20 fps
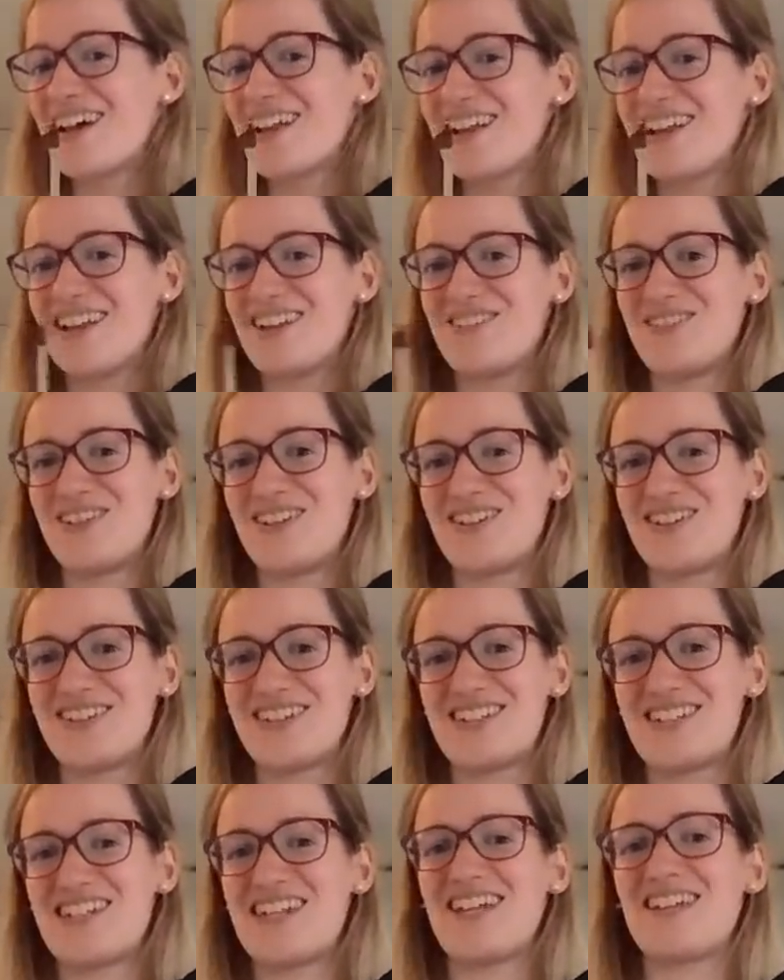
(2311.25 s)
Let me know in the
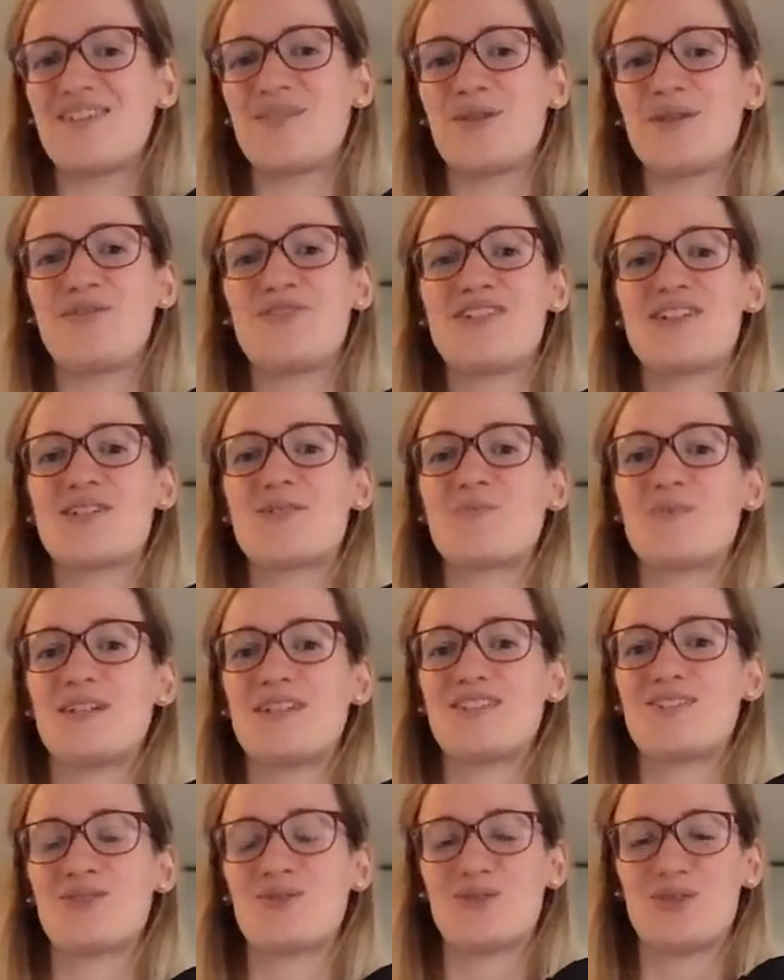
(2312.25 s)
chat. We've just been
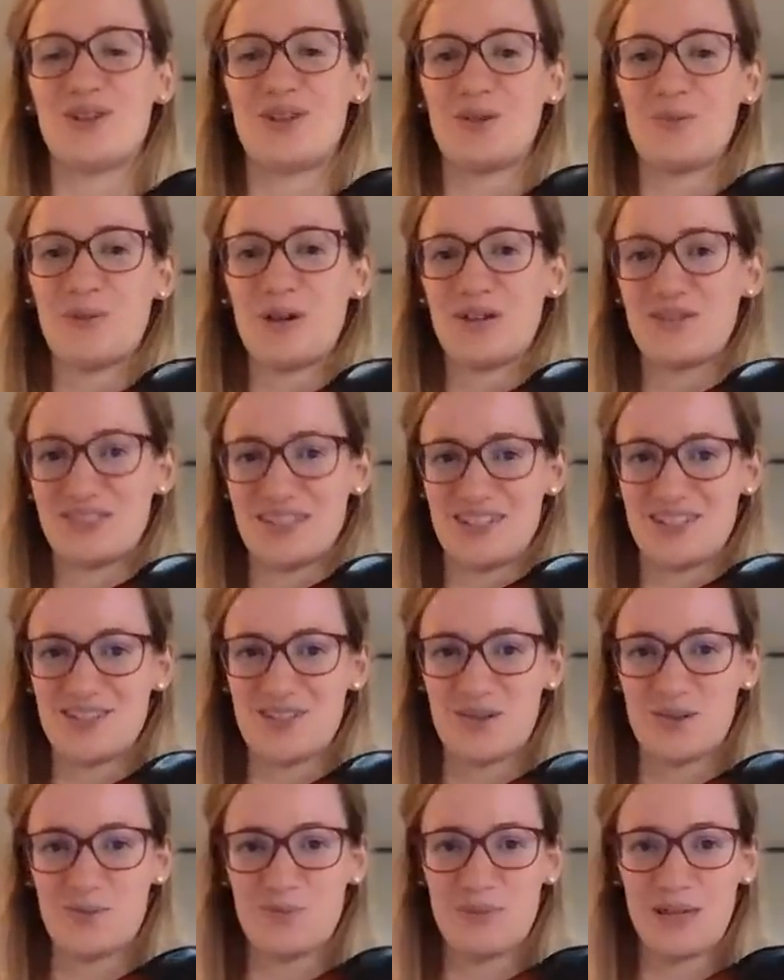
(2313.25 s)
talking about this,
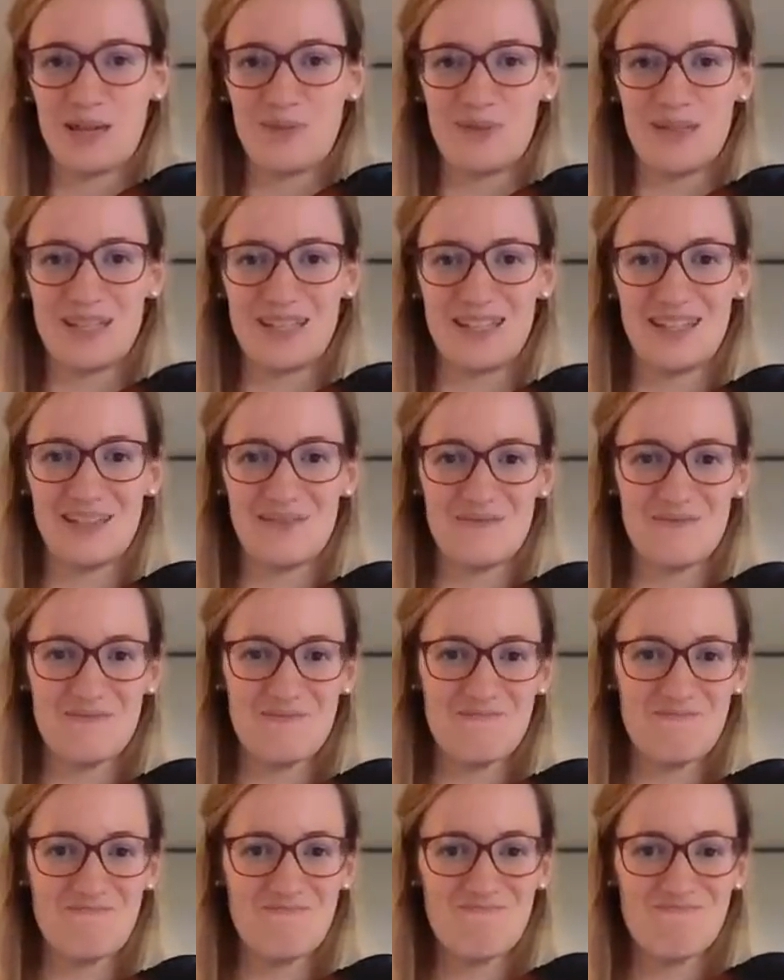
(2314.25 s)
so maybe
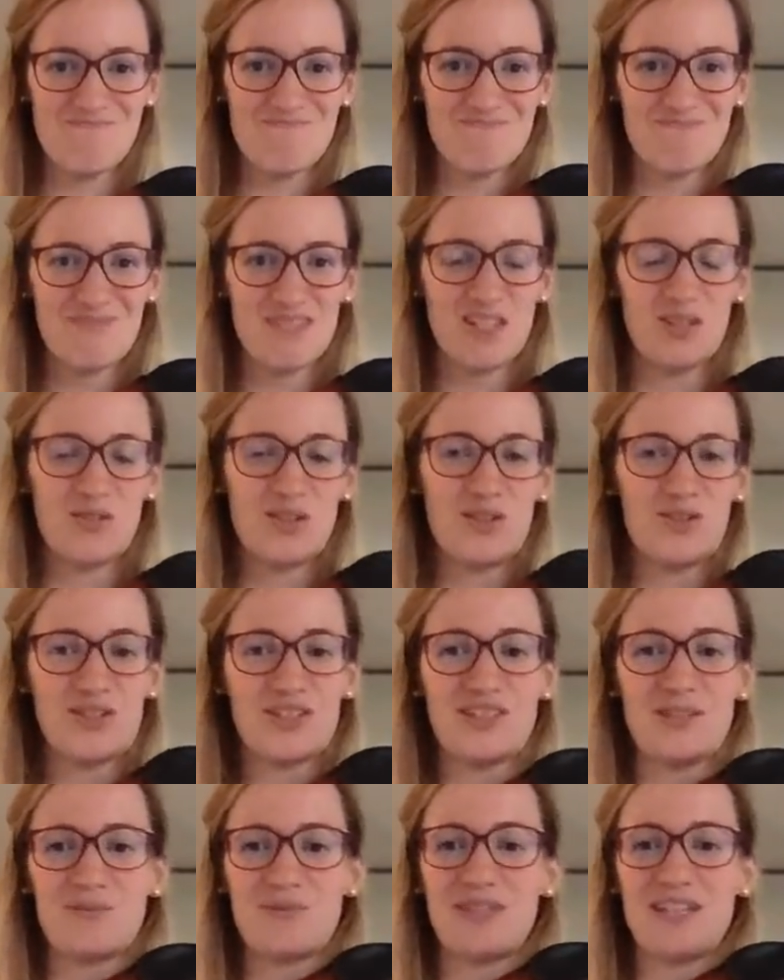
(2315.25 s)
you noticed
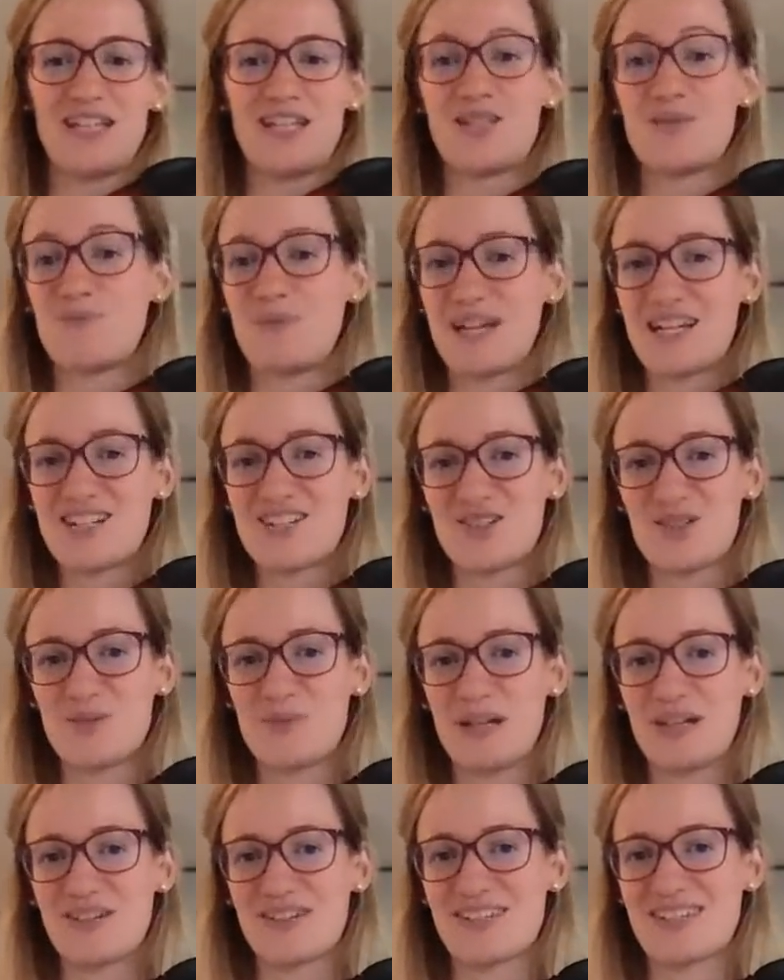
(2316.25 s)
something special
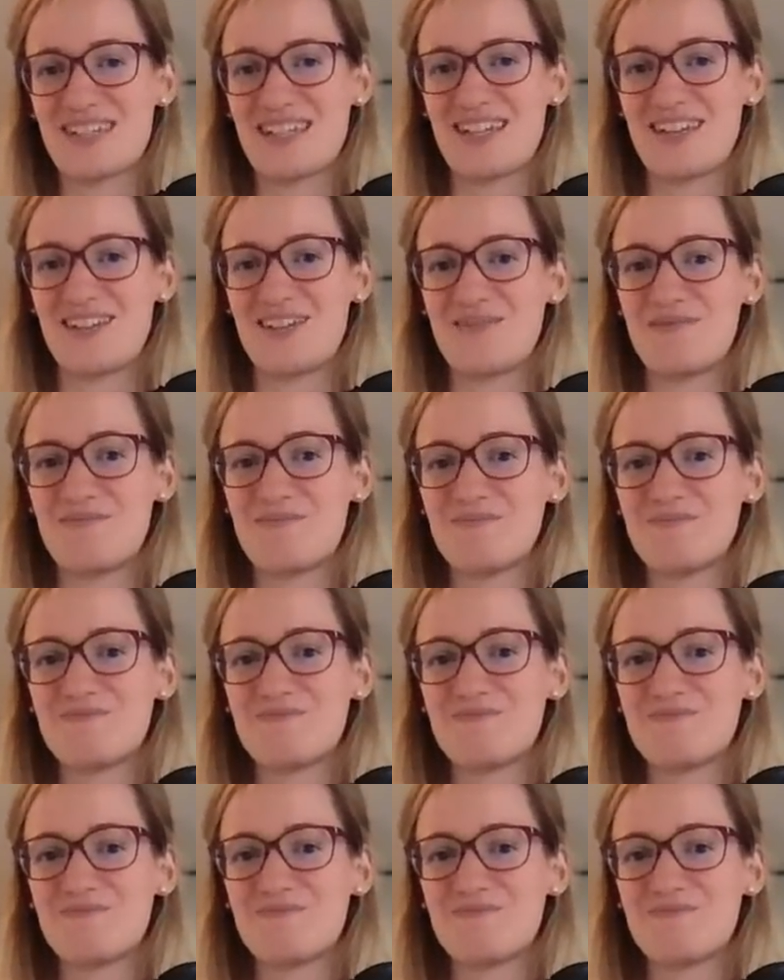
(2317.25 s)
about the skill.